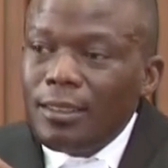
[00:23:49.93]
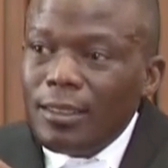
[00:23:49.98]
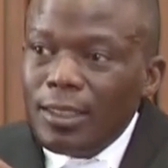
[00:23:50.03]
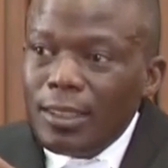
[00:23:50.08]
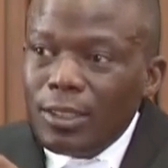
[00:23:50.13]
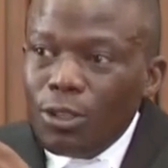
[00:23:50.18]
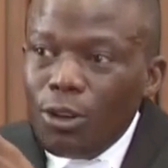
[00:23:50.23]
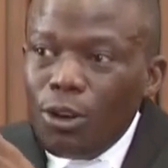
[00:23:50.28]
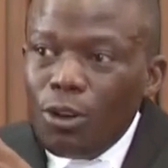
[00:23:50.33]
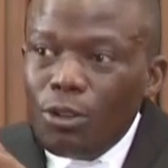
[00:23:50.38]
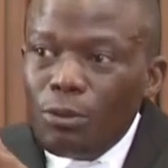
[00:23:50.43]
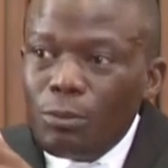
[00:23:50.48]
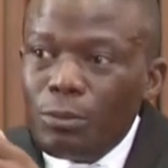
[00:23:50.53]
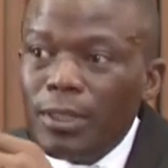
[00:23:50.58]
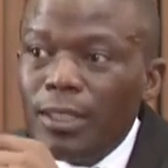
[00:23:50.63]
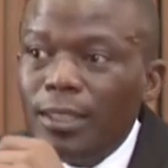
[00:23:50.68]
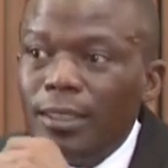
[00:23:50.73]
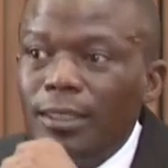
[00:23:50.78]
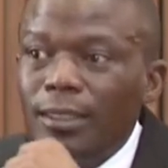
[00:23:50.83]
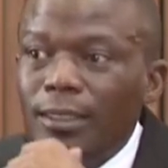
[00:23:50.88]
The door will
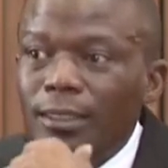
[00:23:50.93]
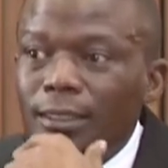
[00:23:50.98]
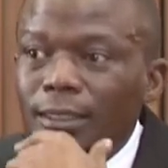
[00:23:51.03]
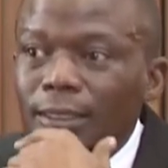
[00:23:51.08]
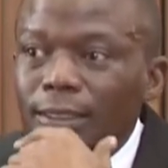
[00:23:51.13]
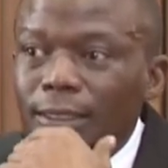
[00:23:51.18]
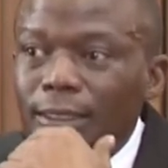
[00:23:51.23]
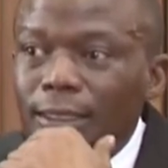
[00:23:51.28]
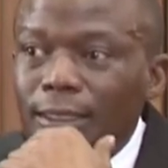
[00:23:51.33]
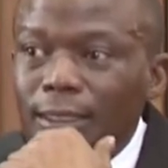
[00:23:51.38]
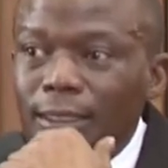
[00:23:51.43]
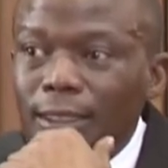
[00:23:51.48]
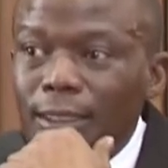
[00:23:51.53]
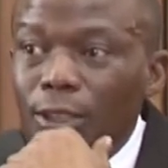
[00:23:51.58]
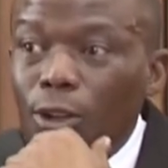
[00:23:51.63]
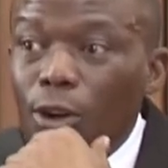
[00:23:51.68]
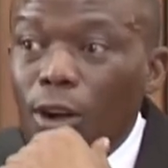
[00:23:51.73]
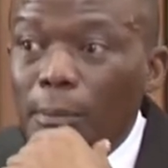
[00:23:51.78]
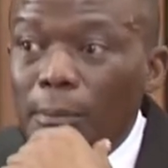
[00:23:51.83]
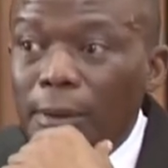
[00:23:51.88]
be
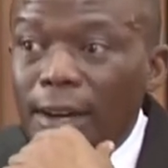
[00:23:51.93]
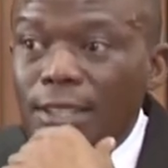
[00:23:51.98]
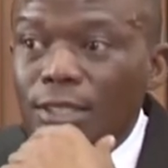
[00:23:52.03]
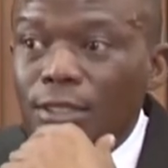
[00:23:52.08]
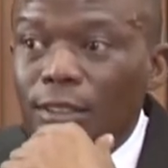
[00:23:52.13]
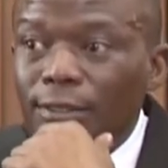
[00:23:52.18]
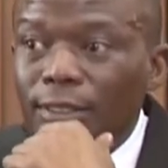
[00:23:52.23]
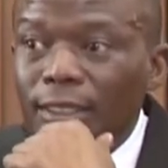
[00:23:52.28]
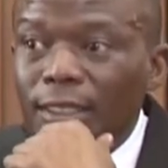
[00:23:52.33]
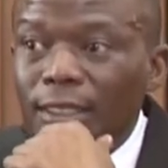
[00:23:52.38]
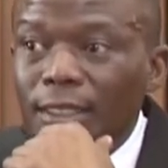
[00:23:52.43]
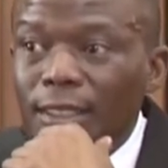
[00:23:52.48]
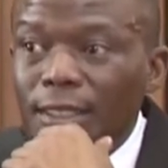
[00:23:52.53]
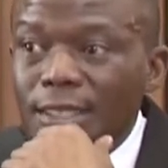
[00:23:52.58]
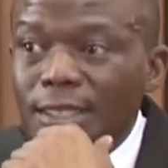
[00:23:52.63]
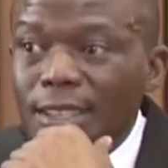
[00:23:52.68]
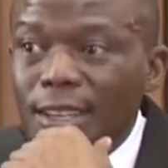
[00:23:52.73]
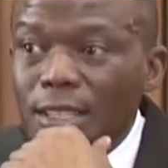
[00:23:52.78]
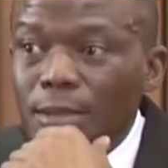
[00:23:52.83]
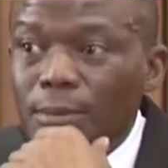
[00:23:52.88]
the lower part of the
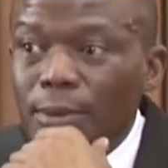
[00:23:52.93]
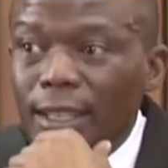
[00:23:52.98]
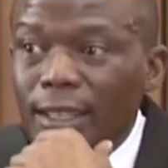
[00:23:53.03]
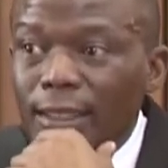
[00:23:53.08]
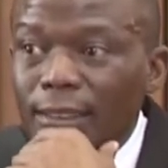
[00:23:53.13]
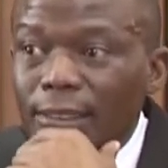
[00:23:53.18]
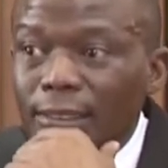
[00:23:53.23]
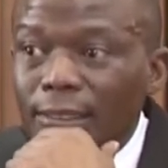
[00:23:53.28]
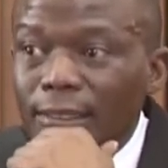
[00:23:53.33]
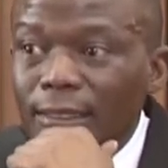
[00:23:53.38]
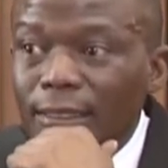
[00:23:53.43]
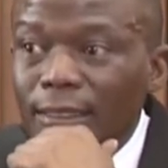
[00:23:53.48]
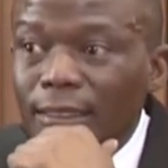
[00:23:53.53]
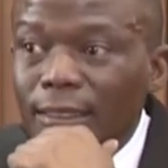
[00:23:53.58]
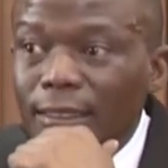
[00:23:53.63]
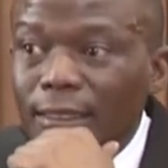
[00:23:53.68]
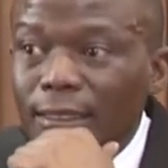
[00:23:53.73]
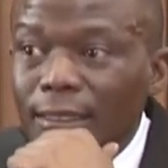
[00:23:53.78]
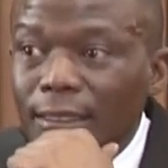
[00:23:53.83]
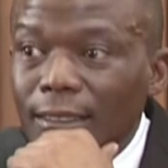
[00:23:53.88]
sketch plan.
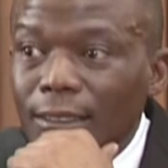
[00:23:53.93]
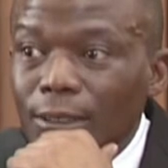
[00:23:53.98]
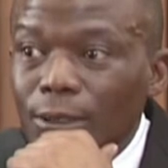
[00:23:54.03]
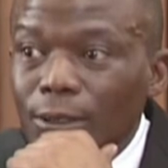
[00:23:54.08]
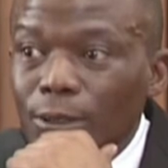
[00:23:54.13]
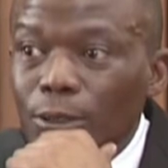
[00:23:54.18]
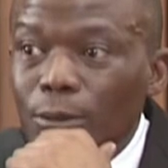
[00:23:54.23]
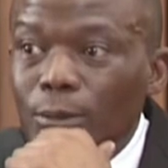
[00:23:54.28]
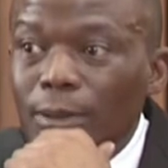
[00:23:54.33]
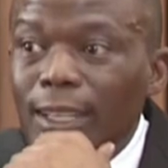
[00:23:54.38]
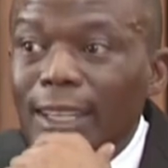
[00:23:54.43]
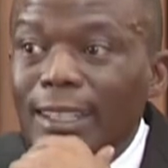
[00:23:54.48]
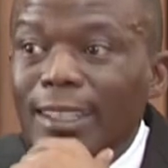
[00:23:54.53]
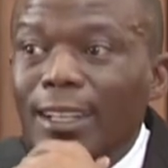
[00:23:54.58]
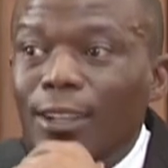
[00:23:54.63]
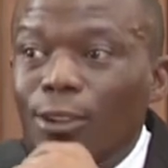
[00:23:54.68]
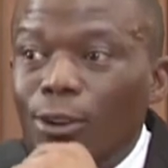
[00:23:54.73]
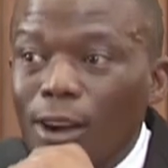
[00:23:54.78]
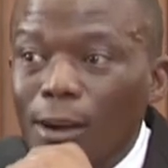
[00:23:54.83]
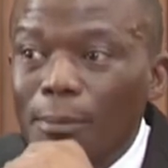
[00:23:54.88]
Will be at
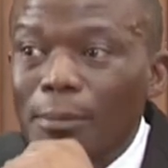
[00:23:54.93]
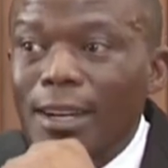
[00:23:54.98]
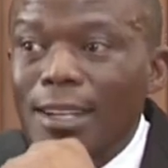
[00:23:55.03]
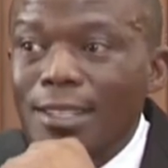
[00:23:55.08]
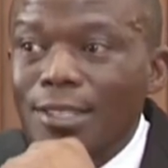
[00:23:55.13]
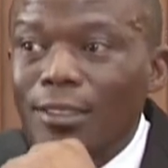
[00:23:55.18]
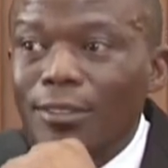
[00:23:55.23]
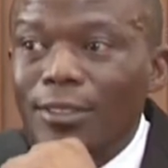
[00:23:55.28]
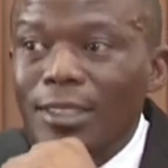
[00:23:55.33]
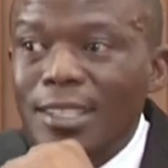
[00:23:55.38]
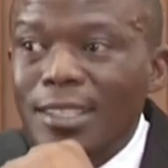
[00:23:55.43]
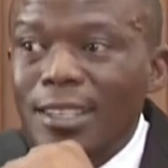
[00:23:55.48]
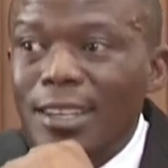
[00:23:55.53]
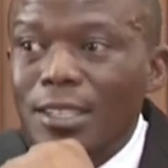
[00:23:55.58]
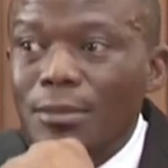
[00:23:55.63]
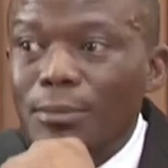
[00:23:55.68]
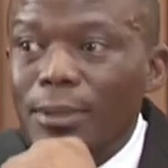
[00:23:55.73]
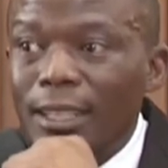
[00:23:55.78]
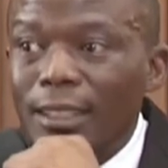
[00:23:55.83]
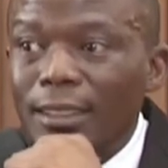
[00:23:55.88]
the lower part of the
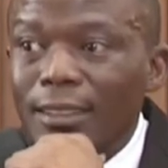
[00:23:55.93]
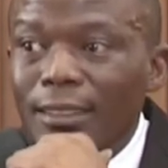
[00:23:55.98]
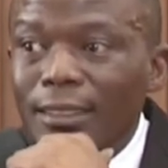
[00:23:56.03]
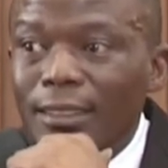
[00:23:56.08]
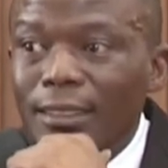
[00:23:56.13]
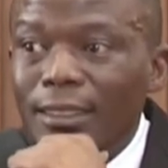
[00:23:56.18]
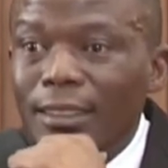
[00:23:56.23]
sketch plan.